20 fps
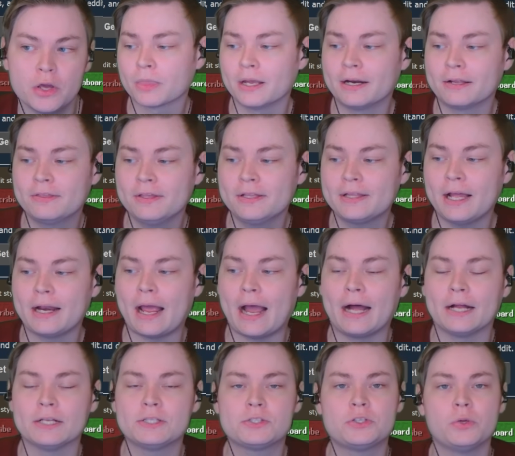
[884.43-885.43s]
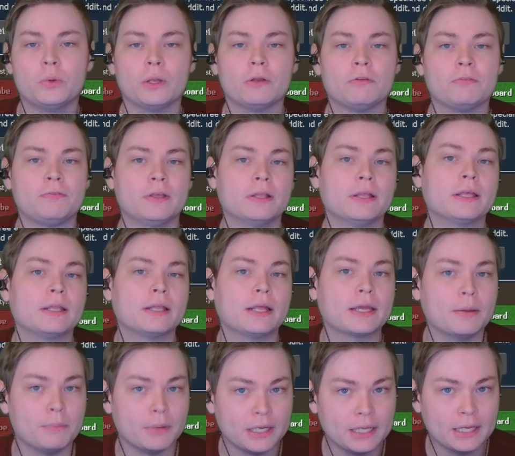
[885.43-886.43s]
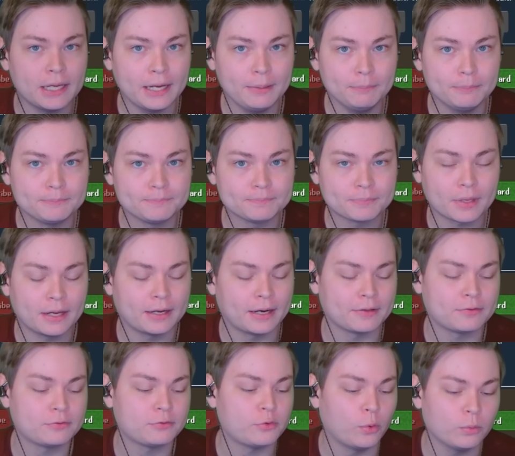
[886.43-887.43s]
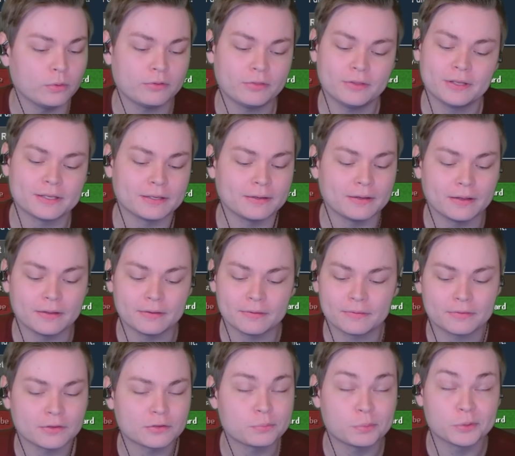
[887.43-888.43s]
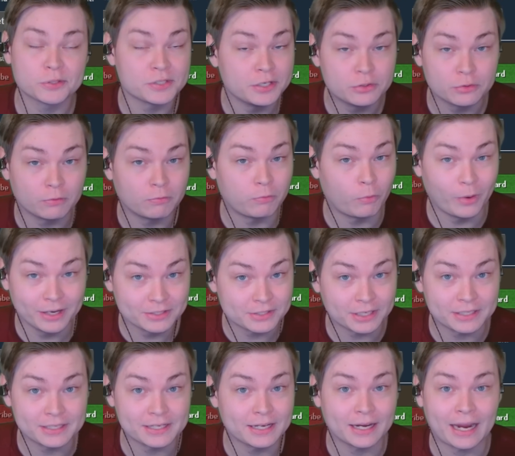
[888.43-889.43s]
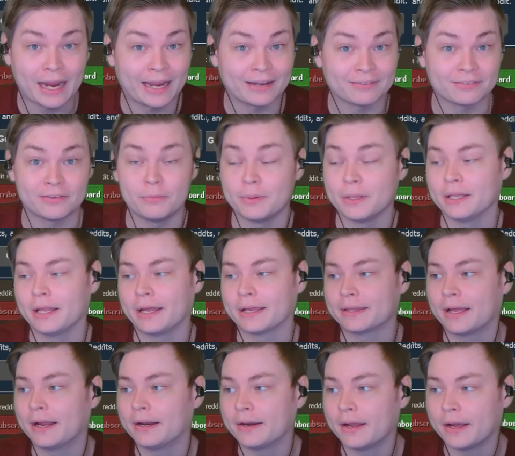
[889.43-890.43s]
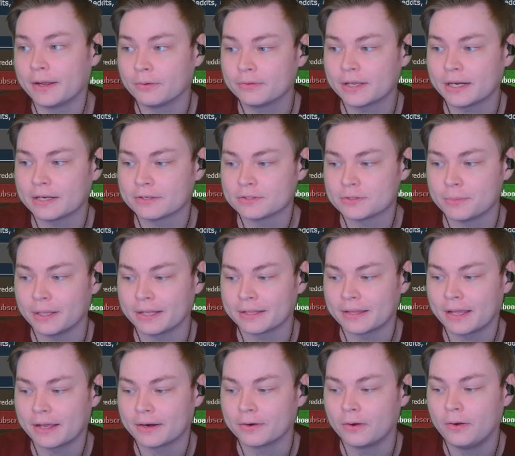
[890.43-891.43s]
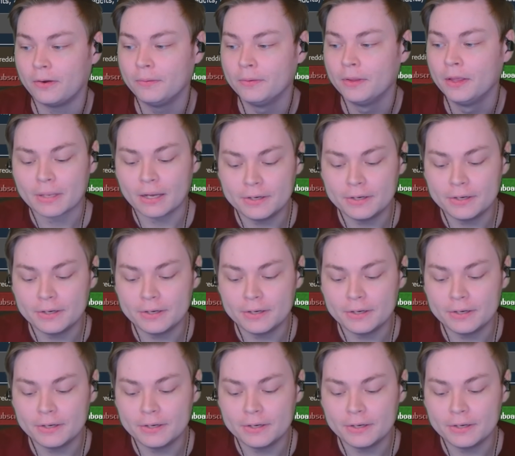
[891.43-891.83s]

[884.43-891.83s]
And I think that adds to it feeling like a minigame, and I don't think this procedural voyage idea has to be like that. I don't think it has to be like that at all.